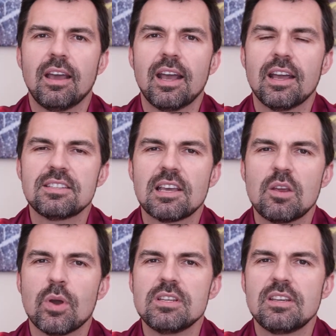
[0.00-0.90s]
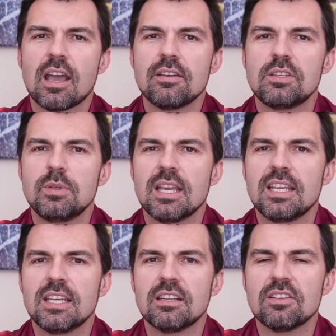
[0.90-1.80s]
It's only when you're going to be
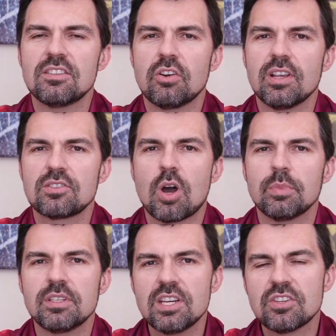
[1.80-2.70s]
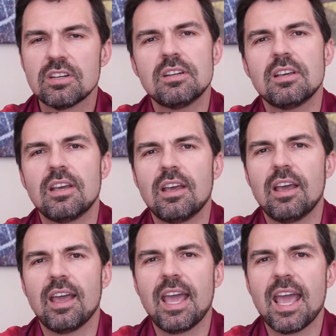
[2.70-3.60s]
getting into the serious competition
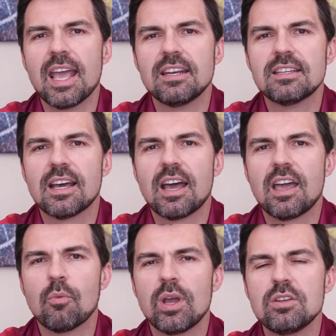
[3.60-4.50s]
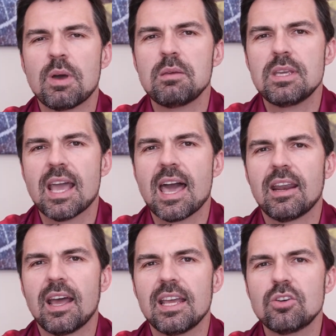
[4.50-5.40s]
and when you're maybe
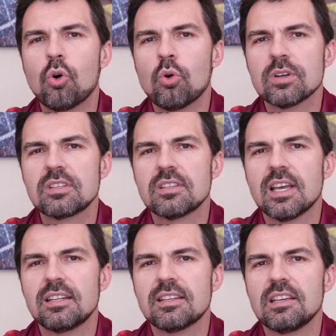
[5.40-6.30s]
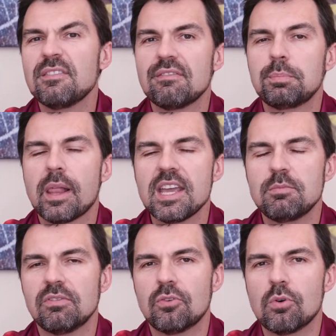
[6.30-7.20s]
at a course that you've never
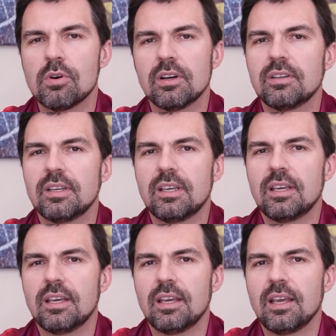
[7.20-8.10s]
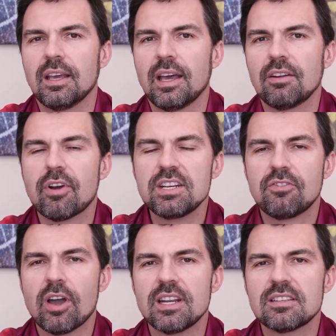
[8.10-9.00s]
played before.
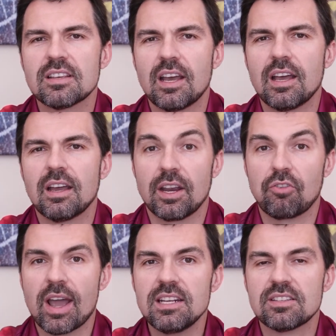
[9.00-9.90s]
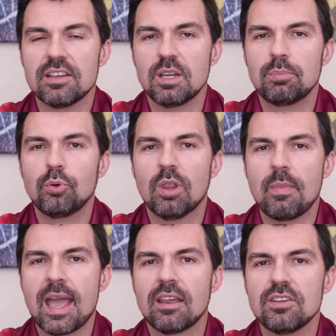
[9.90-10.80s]
Rangefinders are great, so you can pull them
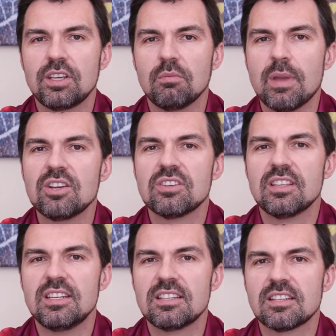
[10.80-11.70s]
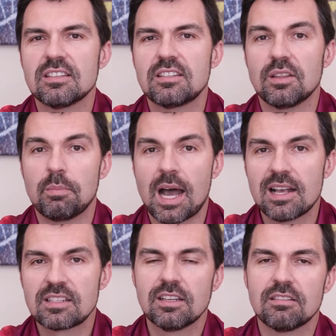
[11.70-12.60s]
out, you can measure the distance to the
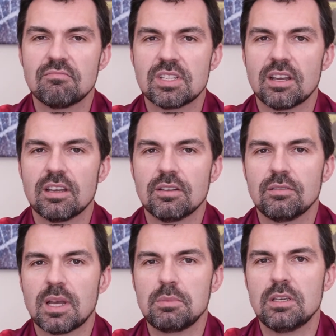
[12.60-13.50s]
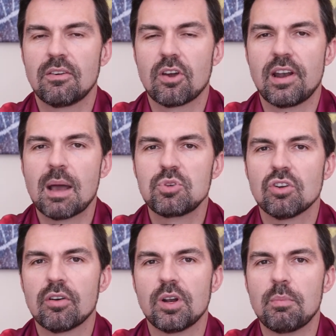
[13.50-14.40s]
basket, so maybe you've got an
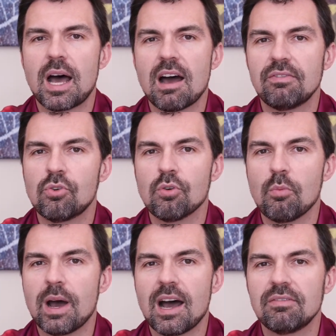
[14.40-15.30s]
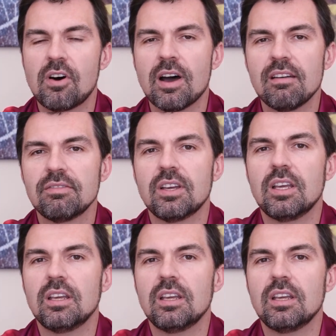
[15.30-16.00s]
upshot on a par 4 or par 5,